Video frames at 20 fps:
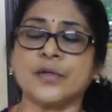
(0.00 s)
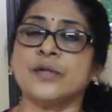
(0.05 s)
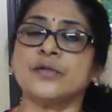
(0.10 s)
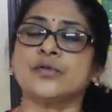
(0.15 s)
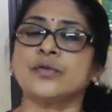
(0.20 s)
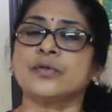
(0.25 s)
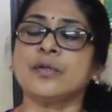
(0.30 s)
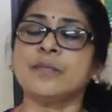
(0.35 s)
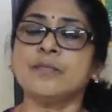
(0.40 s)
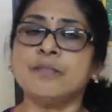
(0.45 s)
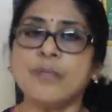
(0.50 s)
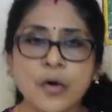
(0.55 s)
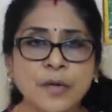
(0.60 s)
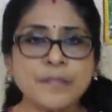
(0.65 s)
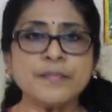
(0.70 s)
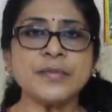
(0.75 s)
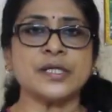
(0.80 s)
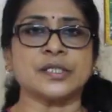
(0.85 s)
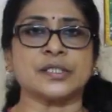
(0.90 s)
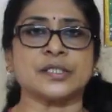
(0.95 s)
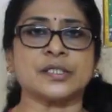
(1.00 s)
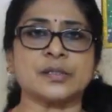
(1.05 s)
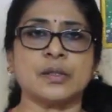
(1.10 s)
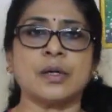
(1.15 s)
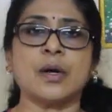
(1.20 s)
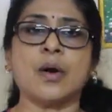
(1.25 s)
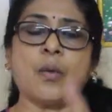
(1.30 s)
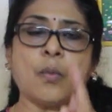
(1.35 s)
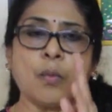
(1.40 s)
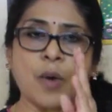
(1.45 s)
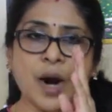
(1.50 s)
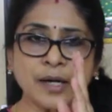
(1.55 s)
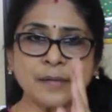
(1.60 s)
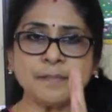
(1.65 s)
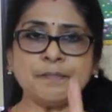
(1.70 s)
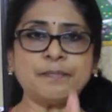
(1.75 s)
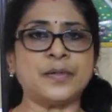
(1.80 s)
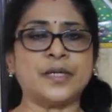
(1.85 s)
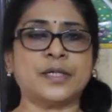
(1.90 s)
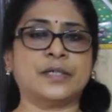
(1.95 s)
So the moment
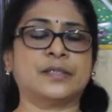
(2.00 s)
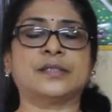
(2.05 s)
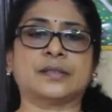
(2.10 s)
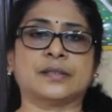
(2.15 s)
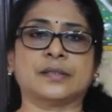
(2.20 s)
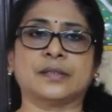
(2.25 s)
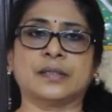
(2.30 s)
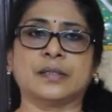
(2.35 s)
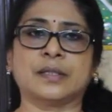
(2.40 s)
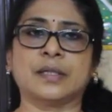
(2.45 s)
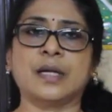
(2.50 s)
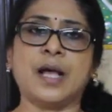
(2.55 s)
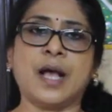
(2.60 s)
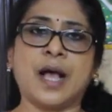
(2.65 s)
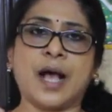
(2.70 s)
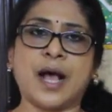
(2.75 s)
one person